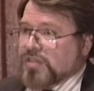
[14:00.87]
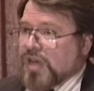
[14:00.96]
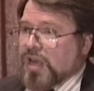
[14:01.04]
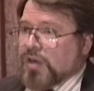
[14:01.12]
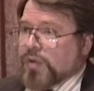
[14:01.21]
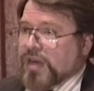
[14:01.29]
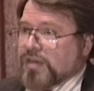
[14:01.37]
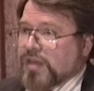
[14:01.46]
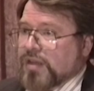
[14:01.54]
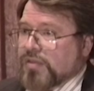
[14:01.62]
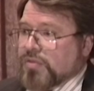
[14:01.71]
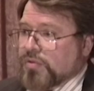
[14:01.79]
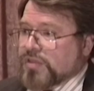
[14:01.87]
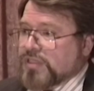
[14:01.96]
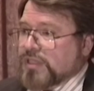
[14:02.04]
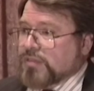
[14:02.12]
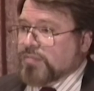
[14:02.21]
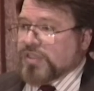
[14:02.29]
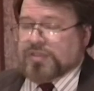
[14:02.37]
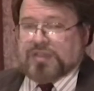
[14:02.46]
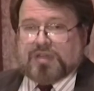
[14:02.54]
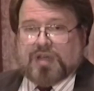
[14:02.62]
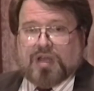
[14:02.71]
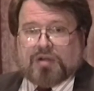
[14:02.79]
tolerate a $13
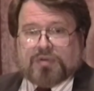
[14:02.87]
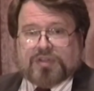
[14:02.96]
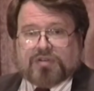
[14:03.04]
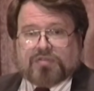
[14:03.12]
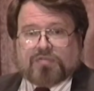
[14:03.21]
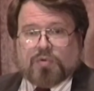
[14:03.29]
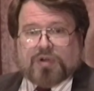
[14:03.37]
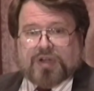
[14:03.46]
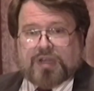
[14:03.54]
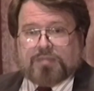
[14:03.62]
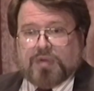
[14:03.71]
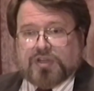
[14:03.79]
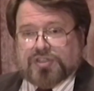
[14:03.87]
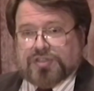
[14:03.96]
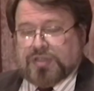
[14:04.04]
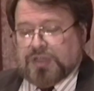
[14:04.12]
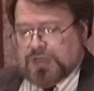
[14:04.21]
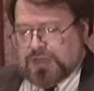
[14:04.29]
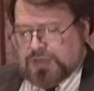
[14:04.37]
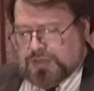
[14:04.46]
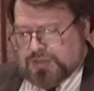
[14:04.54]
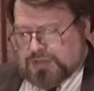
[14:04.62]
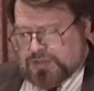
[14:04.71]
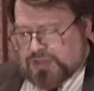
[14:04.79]
billion a year foreign aid budget.
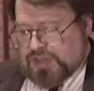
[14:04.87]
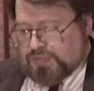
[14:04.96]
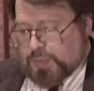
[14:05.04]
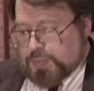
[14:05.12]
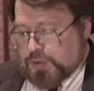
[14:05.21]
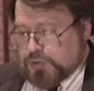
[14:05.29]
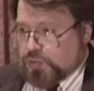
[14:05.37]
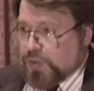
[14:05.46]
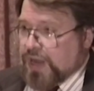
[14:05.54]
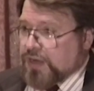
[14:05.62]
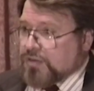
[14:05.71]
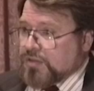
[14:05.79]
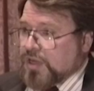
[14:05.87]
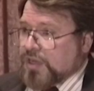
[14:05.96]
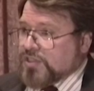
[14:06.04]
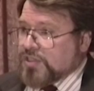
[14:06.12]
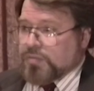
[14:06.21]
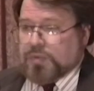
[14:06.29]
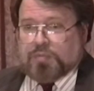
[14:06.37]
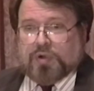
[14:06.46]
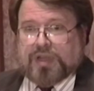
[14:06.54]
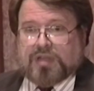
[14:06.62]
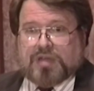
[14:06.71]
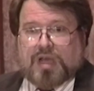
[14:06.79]
They've proposed radical cuts that would
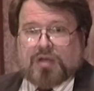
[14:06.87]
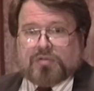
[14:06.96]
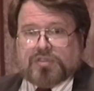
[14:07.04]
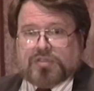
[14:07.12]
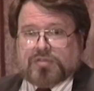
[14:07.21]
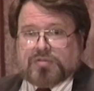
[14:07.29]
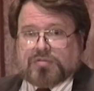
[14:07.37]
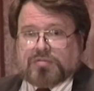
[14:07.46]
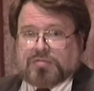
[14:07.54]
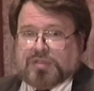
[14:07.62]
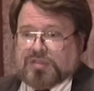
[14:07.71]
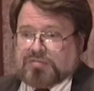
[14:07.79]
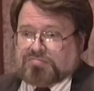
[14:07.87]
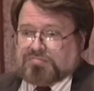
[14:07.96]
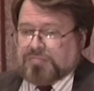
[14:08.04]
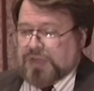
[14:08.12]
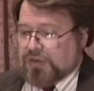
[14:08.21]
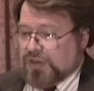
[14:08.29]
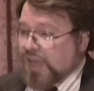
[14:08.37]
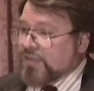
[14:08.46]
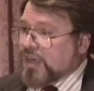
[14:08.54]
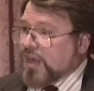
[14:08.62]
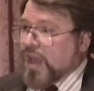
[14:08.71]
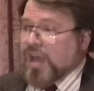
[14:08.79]
bring it down to uh, about
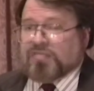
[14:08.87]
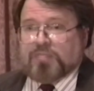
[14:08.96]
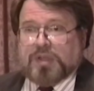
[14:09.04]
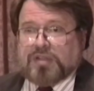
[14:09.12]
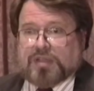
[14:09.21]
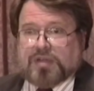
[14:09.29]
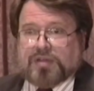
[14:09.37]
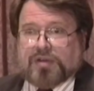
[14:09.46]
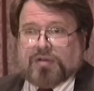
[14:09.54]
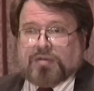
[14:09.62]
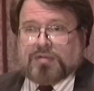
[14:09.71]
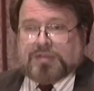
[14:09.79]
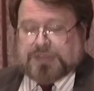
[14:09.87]
11.5 billion billion a year.